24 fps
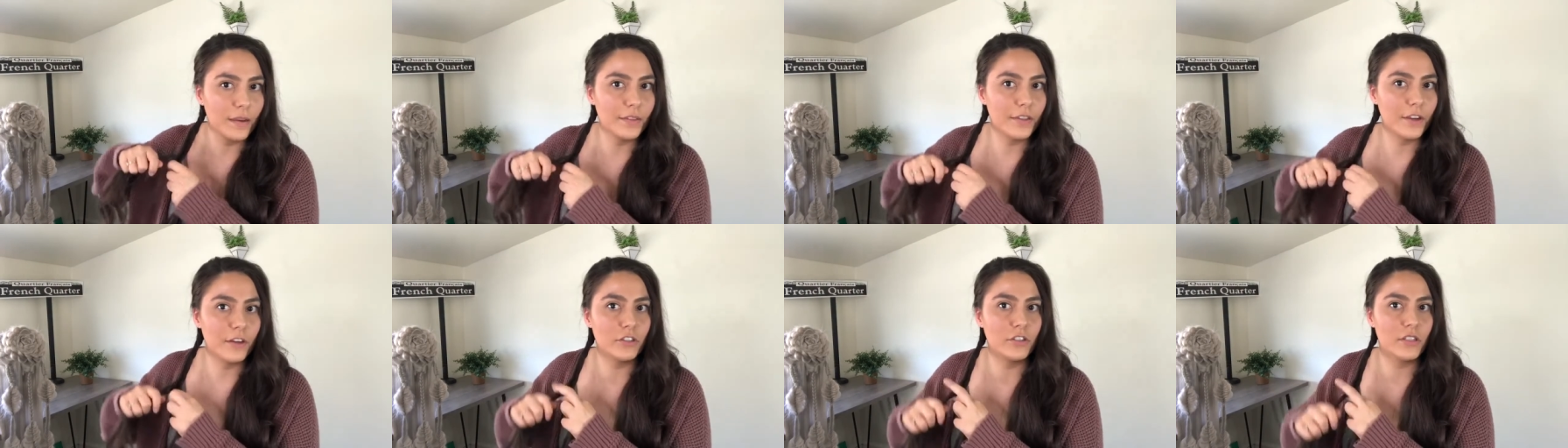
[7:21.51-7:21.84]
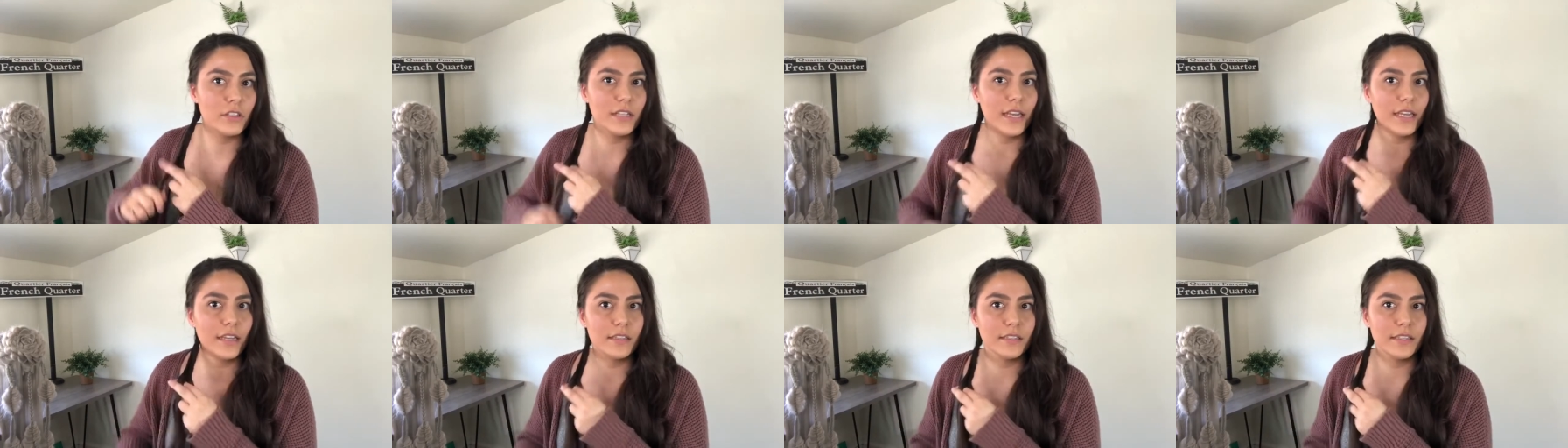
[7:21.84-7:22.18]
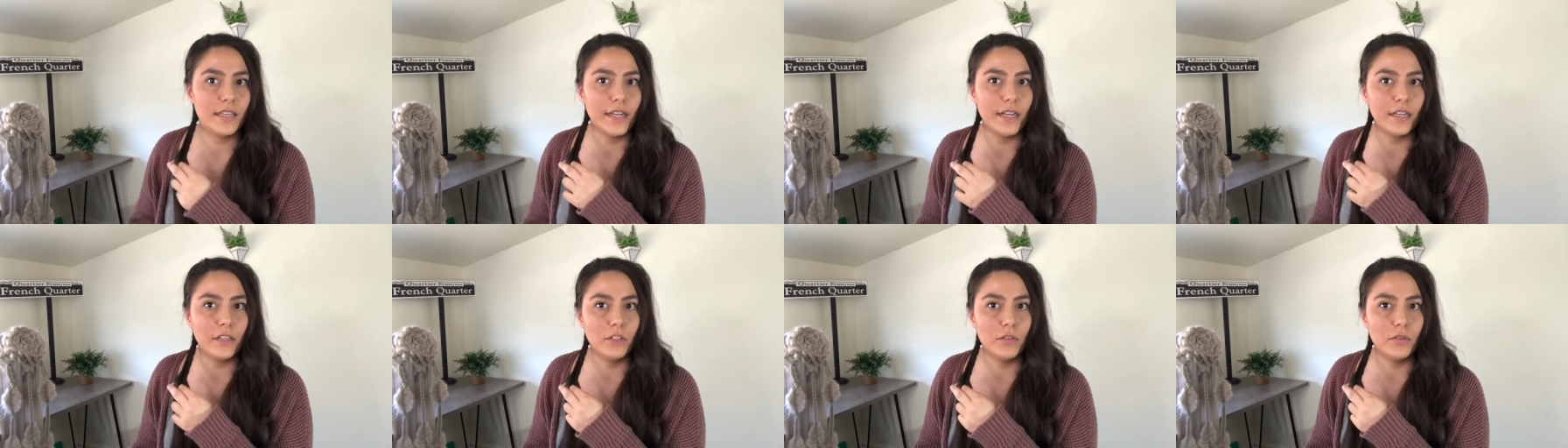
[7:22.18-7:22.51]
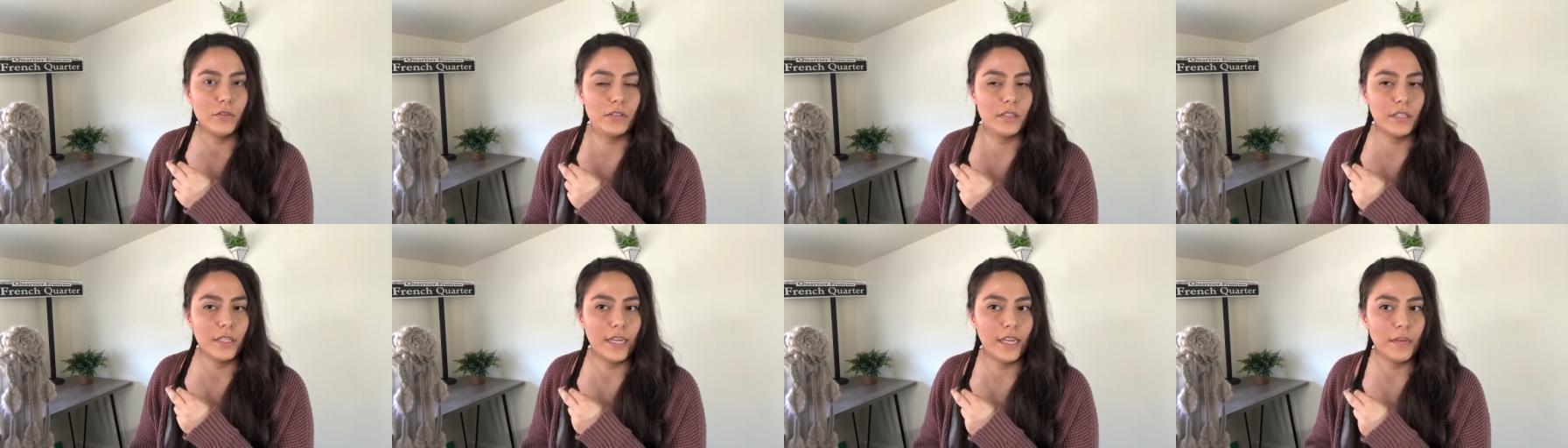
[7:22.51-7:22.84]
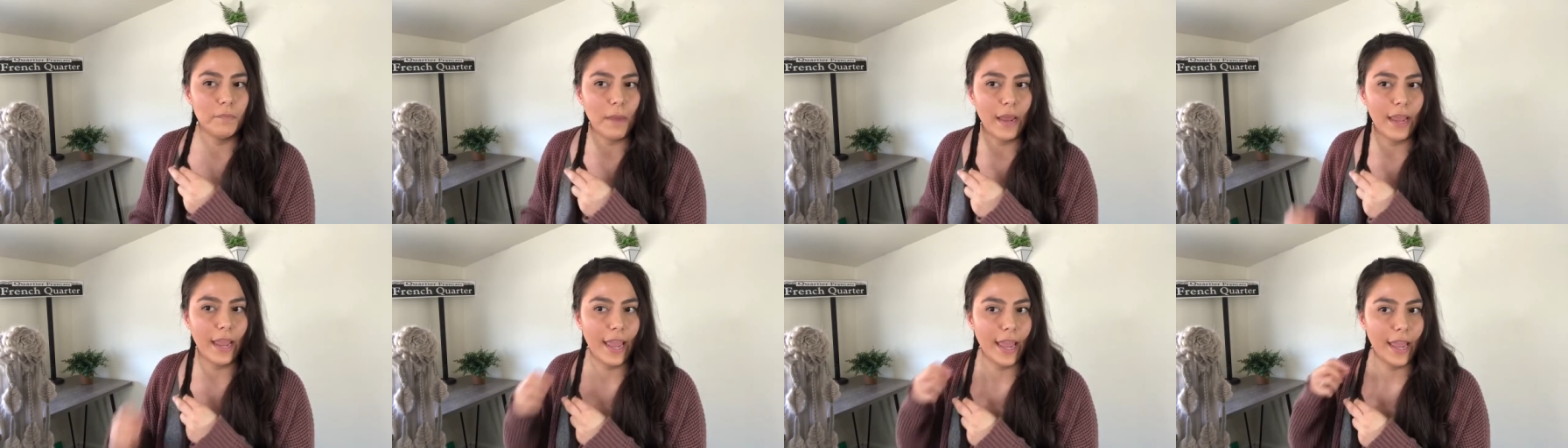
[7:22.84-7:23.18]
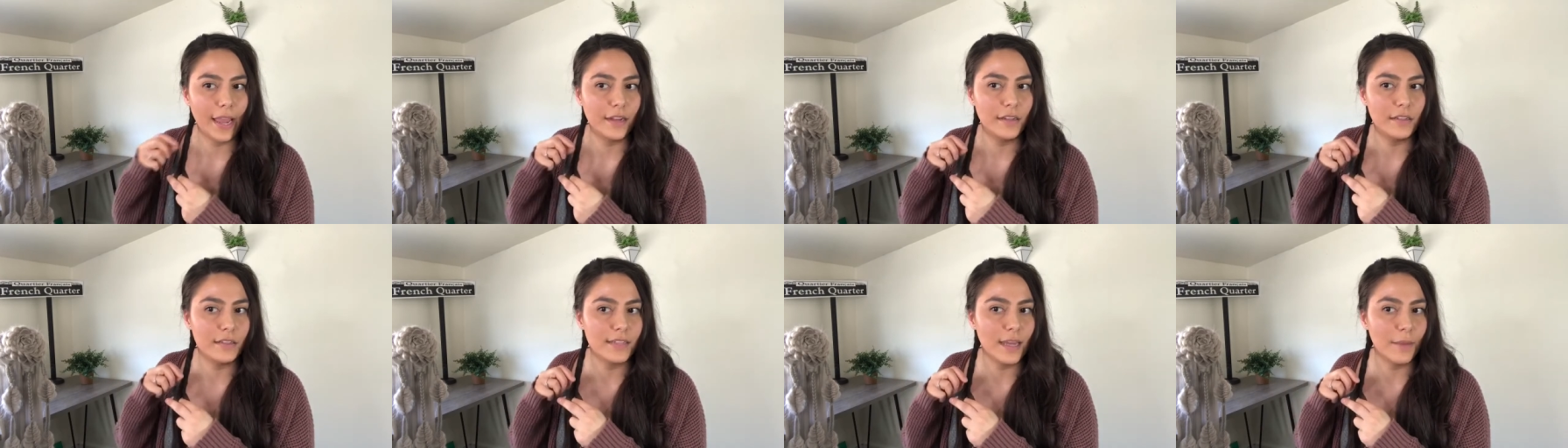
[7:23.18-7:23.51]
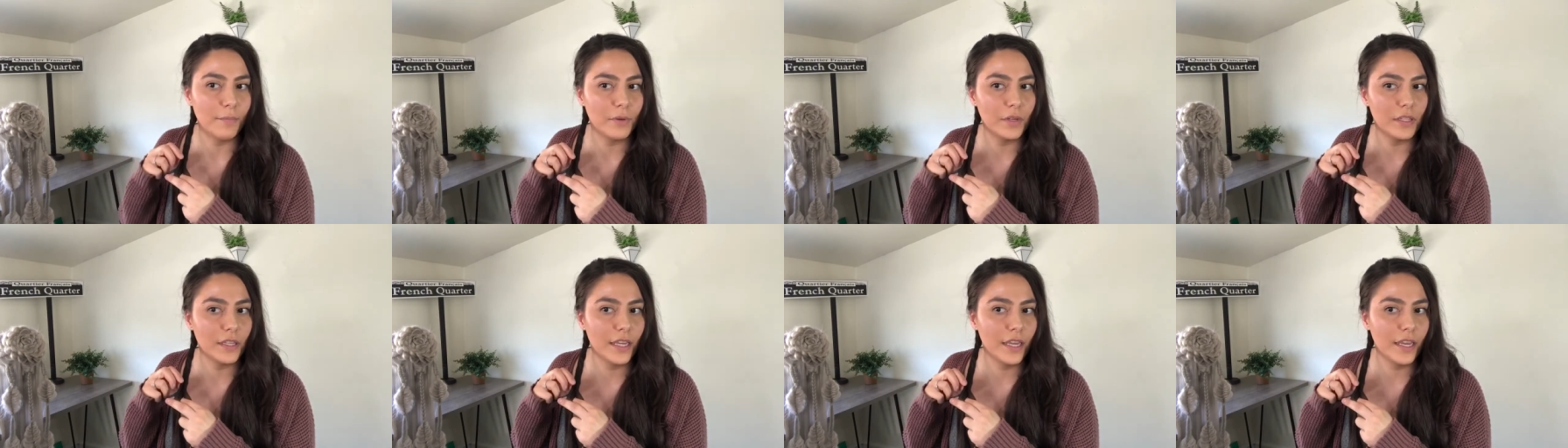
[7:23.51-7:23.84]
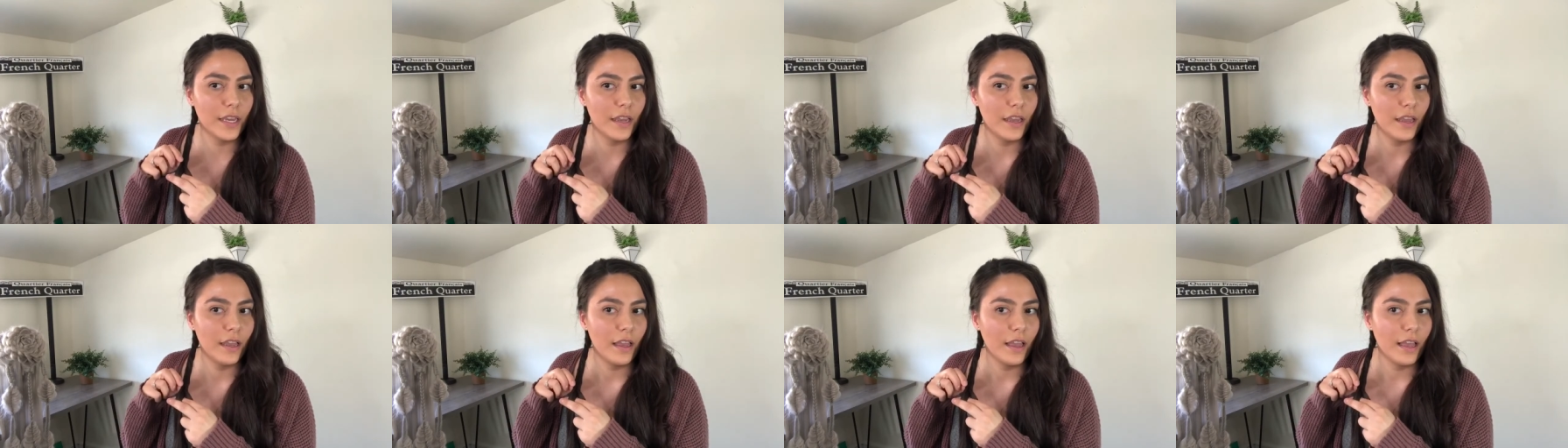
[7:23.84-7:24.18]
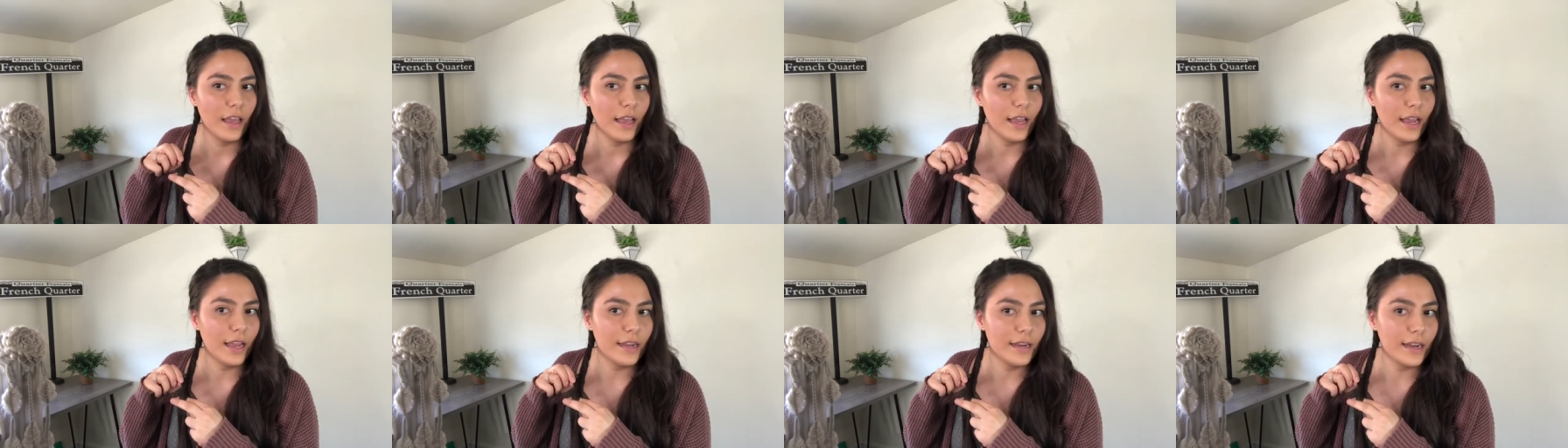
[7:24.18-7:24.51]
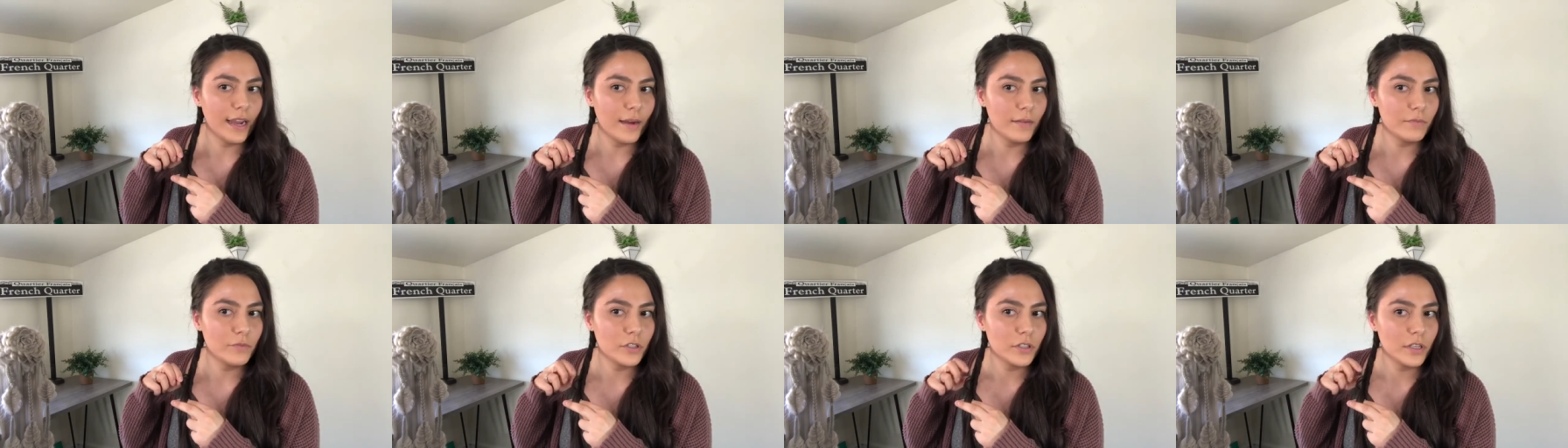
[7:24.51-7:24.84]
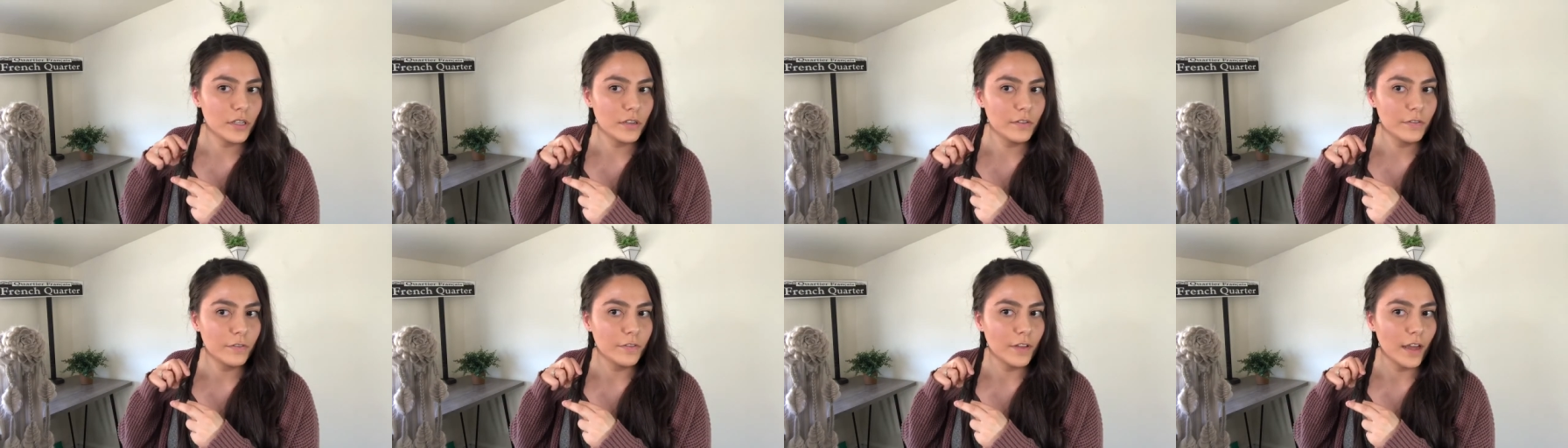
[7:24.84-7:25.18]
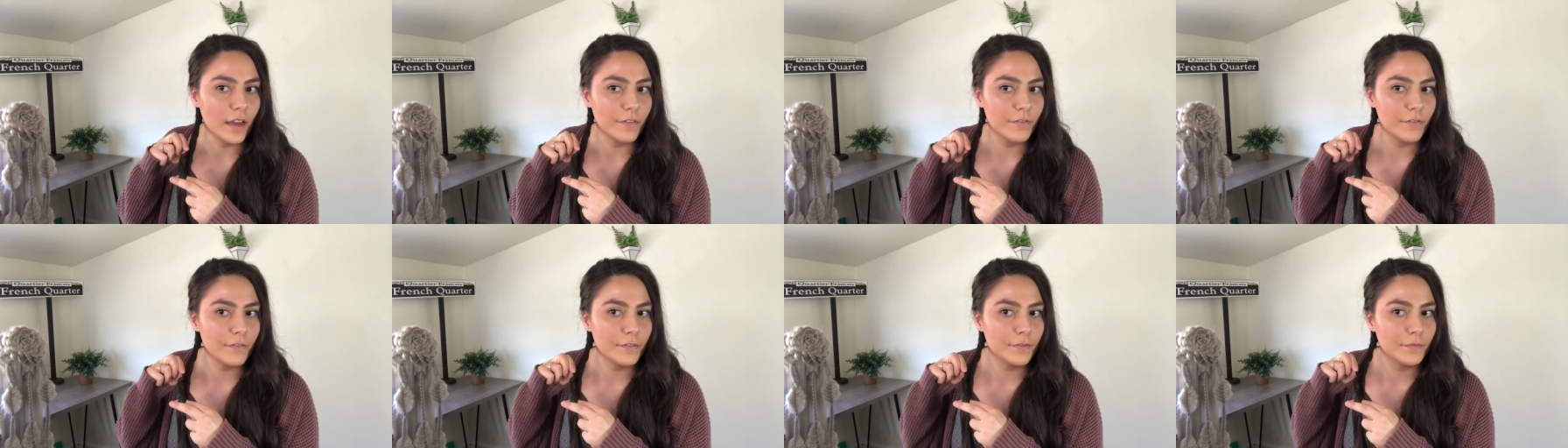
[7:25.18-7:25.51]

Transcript: They're just like sitting loosely in my hand separately, and now I'm just gonna fluff.